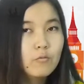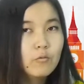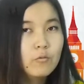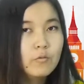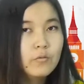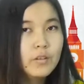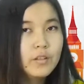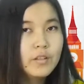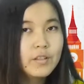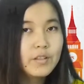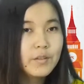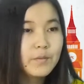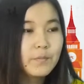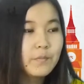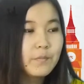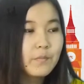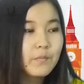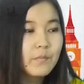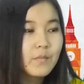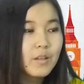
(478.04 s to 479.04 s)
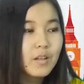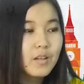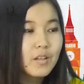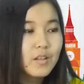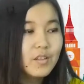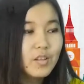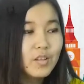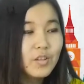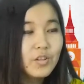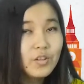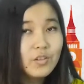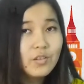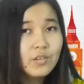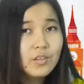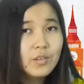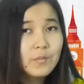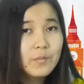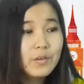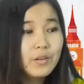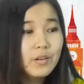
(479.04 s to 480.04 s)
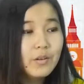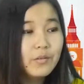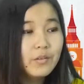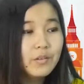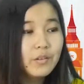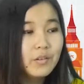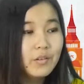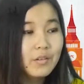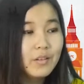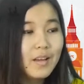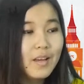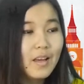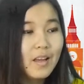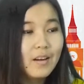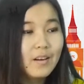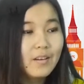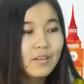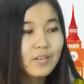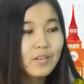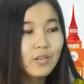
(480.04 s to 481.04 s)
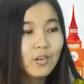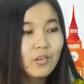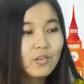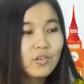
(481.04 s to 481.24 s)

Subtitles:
First, that she looks beautiful and her